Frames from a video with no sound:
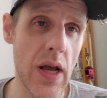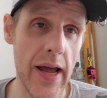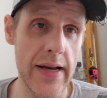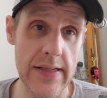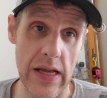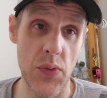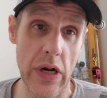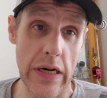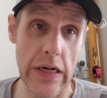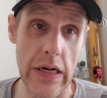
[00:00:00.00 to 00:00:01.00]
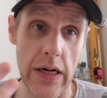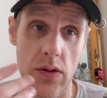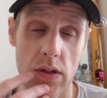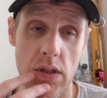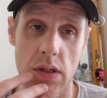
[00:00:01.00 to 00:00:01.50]
as they were getting
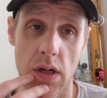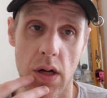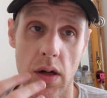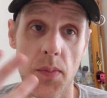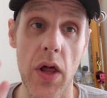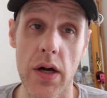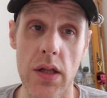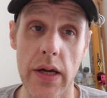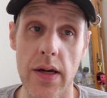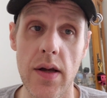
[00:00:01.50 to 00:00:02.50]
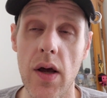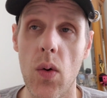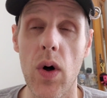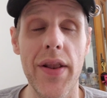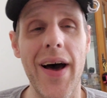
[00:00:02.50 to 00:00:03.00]
announced. Luckily,
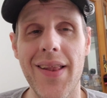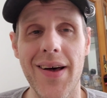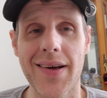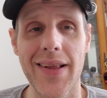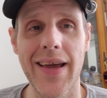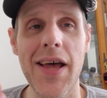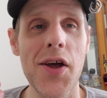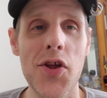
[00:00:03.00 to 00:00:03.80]
well, not luckily,